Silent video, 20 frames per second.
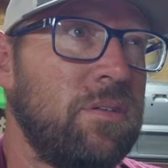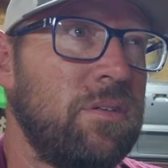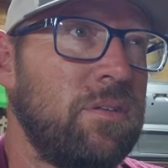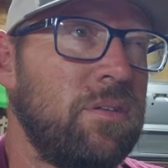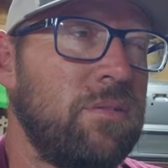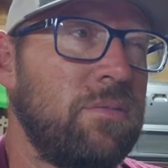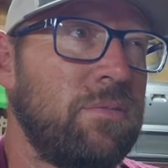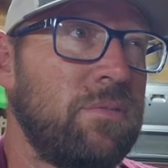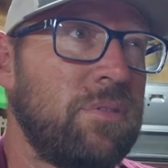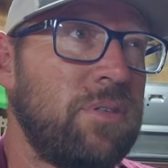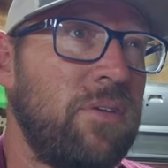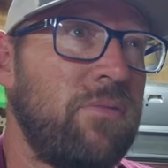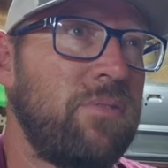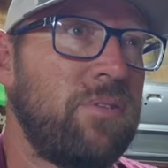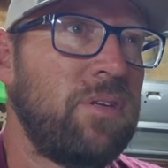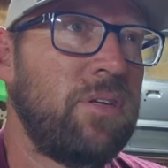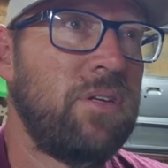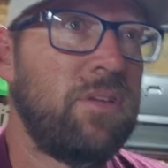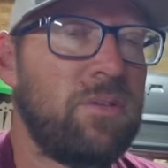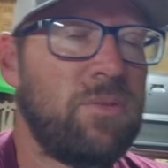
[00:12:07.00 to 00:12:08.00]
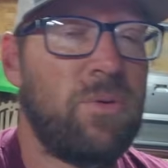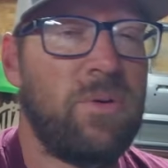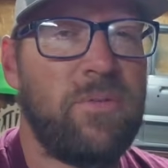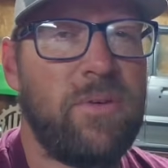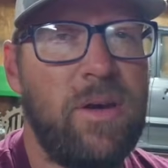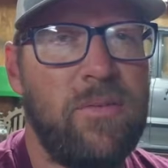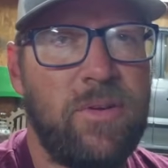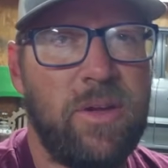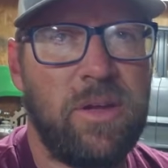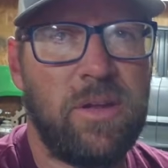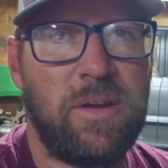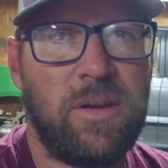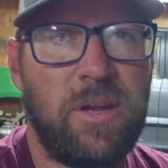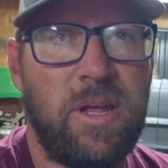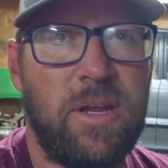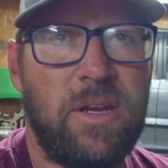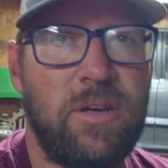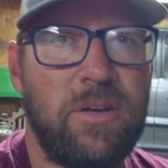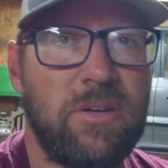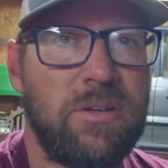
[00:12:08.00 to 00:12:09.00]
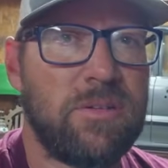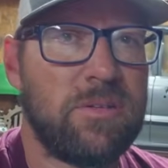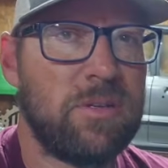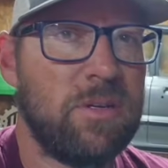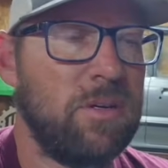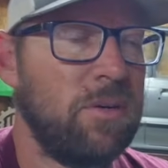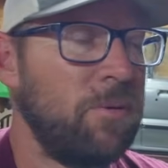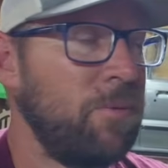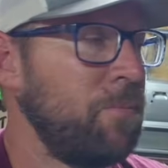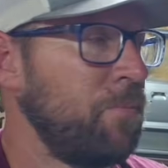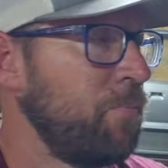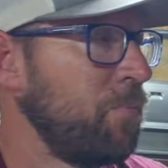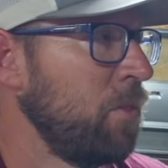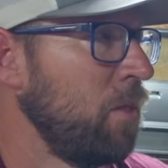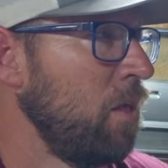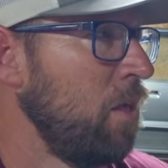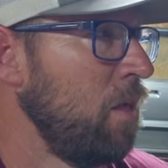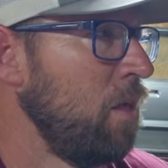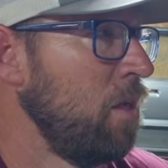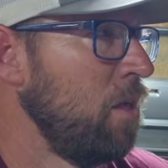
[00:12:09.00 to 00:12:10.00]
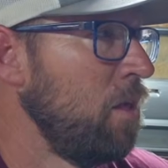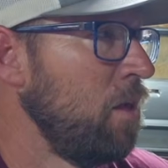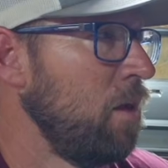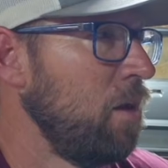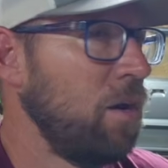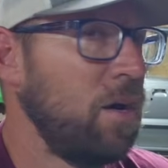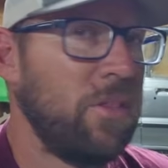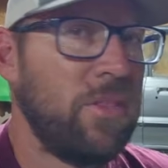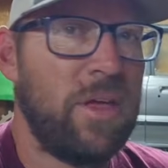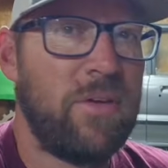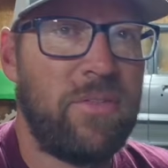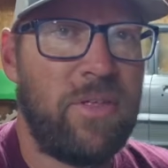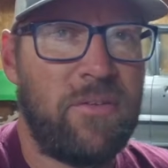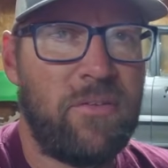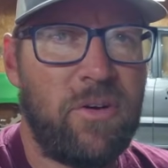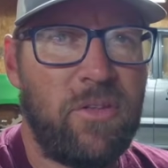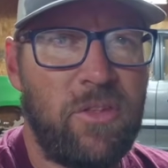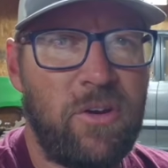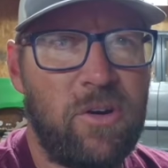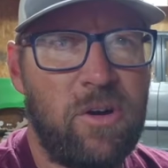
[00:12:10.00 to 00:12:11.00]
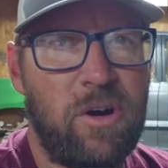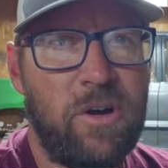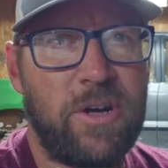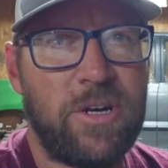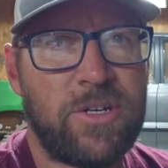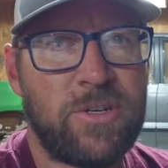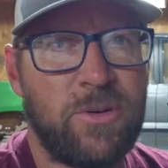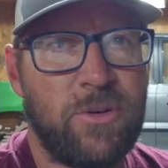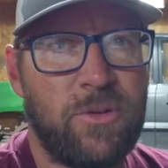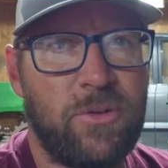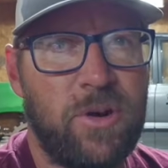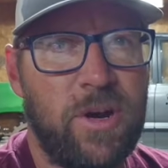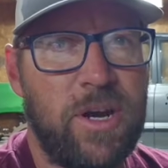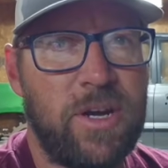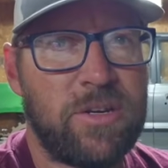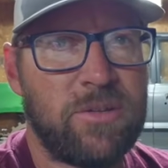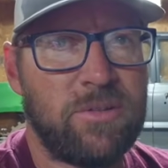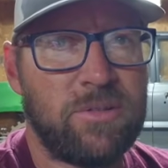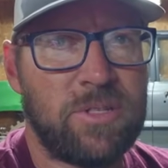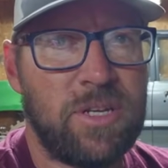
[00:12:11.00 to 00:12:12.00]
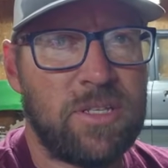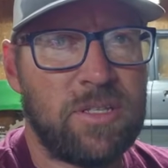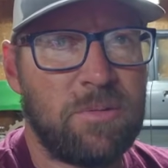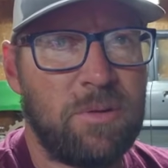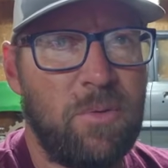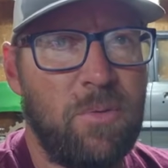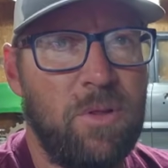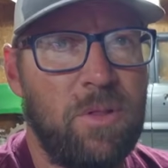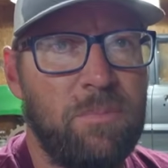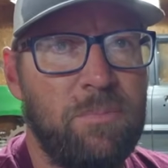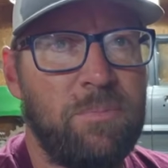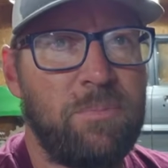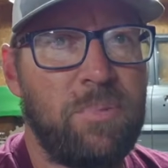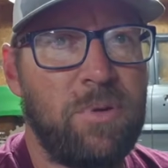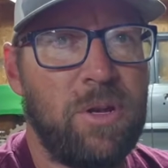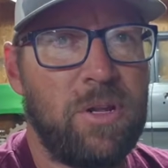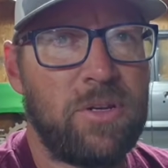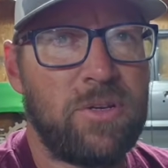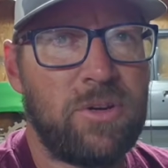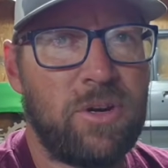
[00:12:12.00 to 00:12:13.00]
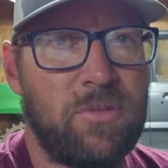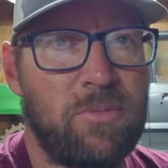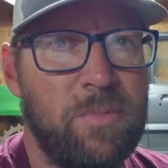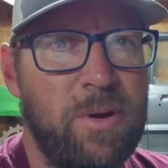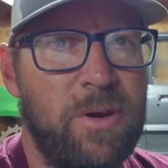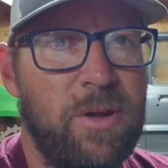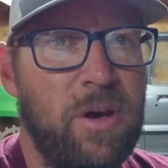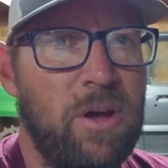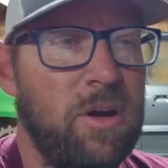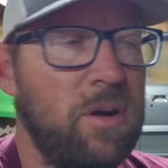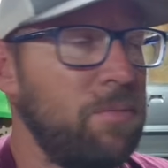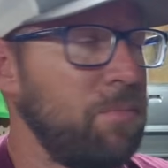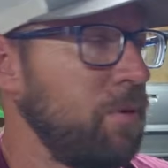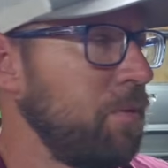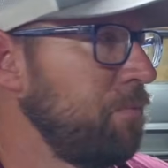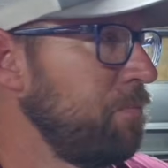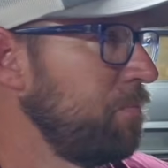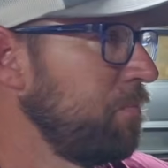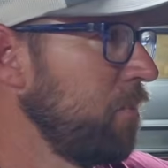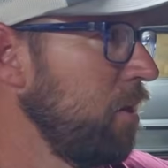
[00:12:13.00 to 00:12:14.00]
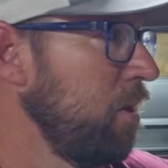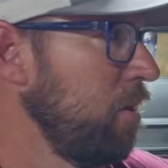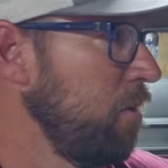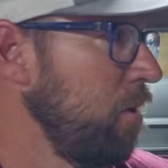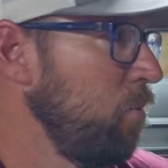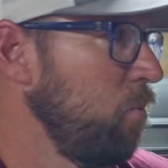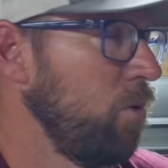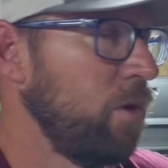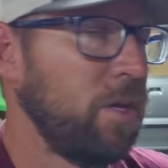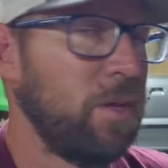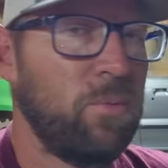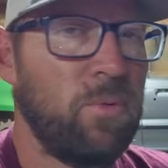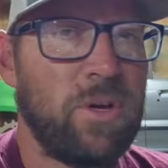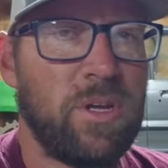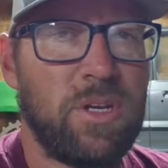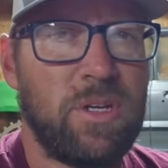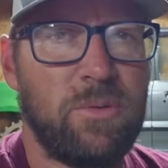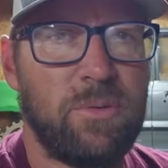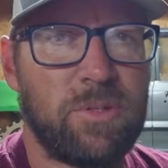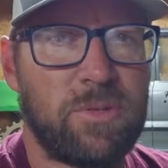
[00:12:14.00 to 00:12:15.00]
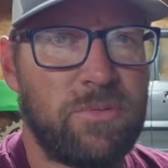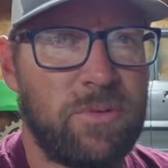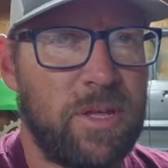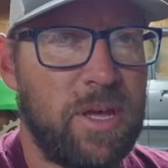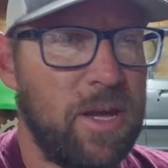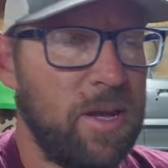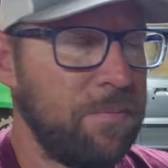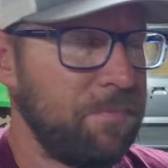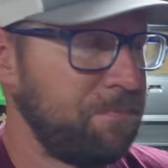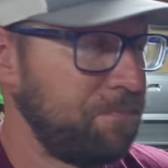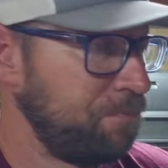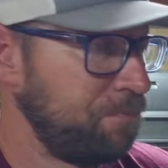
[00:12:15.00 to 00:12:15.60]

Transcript: It's 17, 25, yeah, 8 years. So they're already showing their age, so it's not something I want to put on a truck for my daughter. But anyway, we'll get new ones for that.